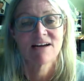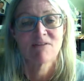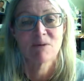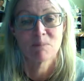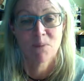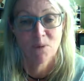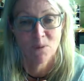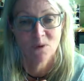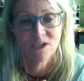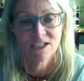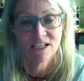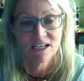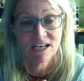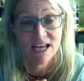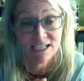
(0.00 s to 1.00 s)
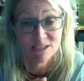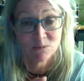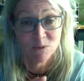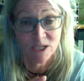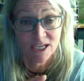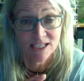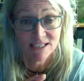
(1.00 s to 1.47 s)
reported that last
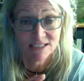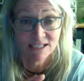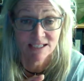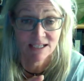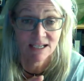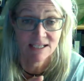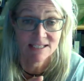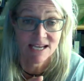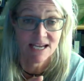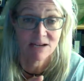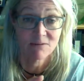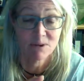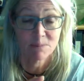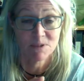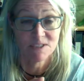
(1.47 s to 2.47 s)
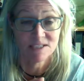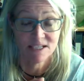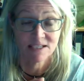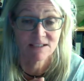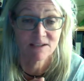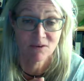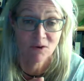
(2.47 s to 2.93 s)
week intake
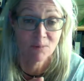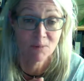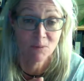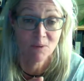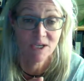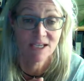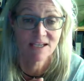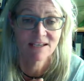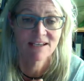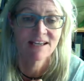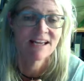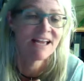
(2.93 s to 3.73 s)
represented a normal week.